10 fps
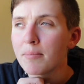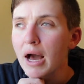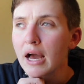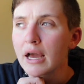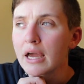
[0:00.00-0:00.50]

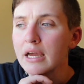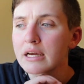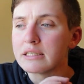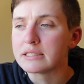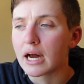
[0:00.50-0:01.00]

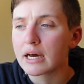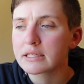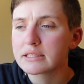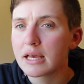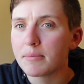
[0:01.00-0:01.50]
my
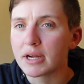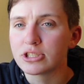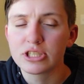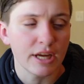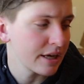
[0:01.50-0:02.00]
ducks, and my
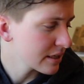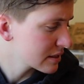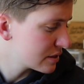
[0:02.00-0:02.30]
chicks.